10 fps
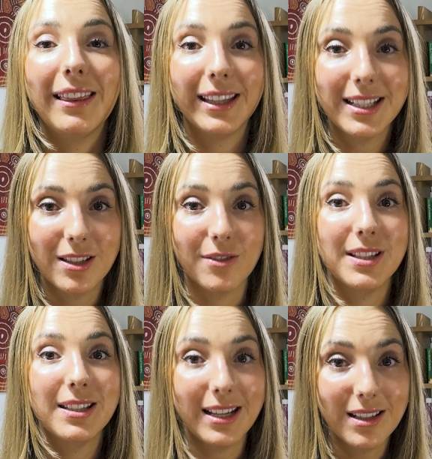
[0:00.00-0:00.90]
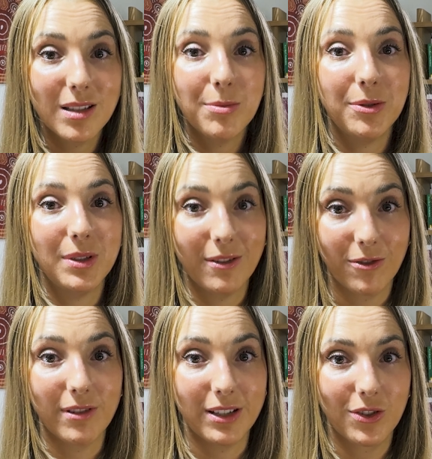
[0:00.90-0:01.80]
a list of sensible
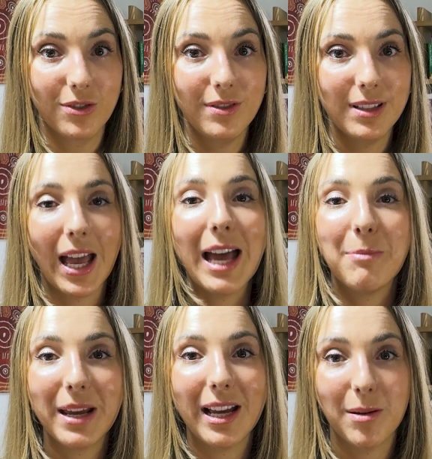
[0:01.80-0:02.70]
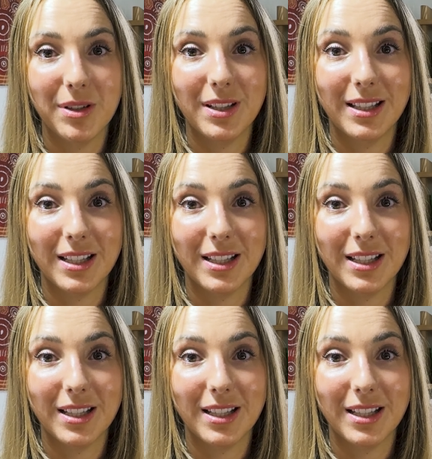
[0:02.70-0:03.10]
differentials and being able to